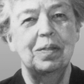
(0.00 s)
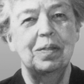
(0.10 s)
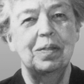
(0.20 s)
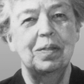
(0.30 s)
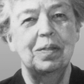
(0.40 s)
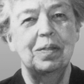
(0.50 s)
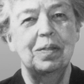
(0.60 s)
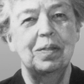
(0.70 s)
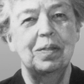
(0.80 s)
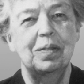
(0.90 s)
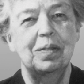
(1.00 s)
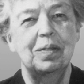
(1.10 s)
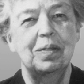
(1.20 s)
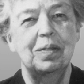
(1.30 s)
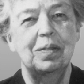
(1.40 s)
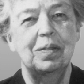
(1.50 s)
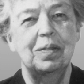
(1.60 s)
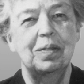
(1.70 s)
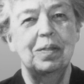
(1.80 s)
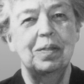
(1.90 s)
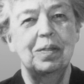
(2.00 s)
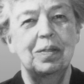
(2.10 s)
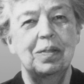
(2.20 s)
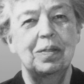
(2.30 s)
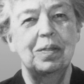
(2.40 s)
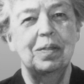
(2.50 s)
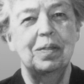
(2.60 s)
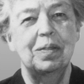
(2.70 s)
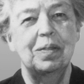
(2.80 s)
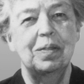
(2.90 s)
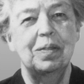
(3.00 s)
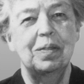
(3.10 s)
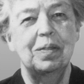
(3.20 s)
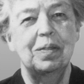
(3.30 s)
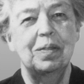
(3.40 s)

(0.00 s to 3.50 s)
(silence)